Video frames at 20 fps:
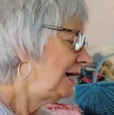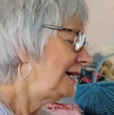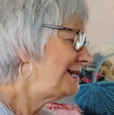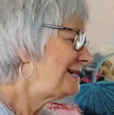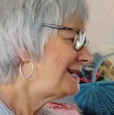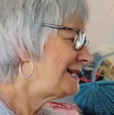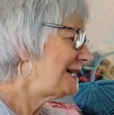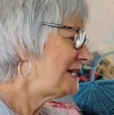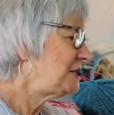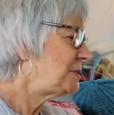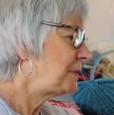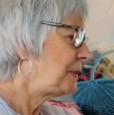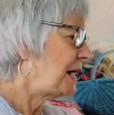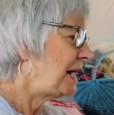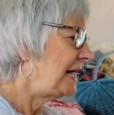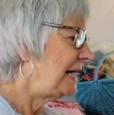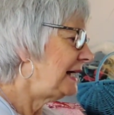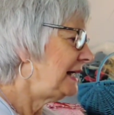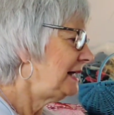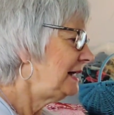I did
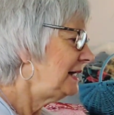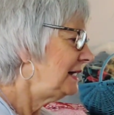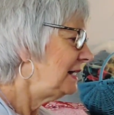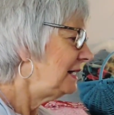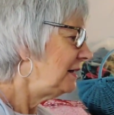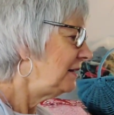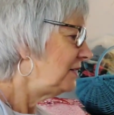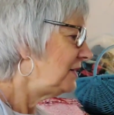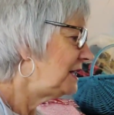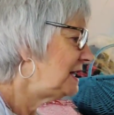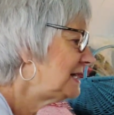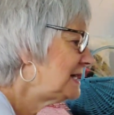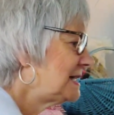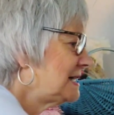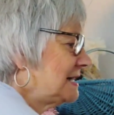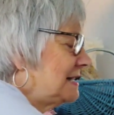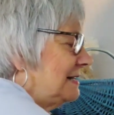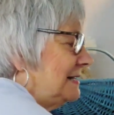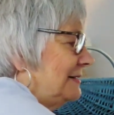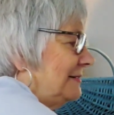buy
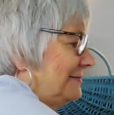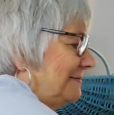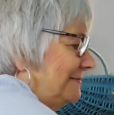this